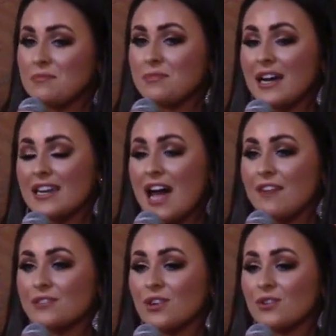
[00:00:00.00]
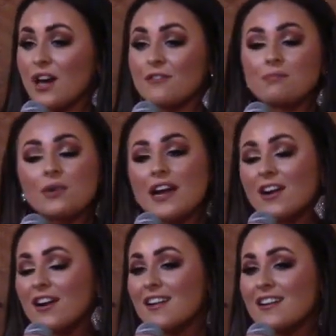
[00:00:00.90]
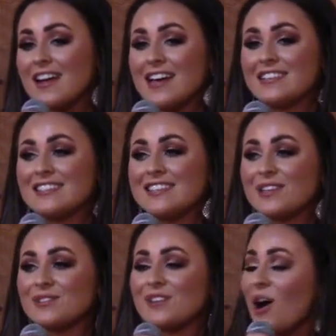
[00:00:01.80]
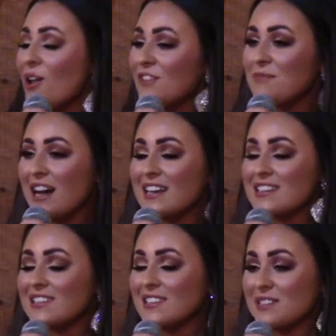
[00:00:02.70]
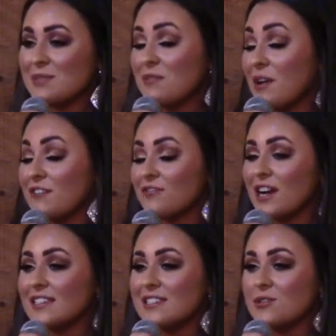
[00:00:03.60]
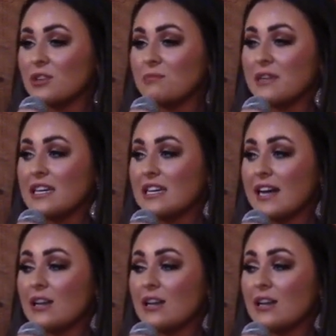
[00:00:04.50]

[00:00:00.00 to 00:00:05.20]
But after a lot of prayer and seeing some of my friends still competing,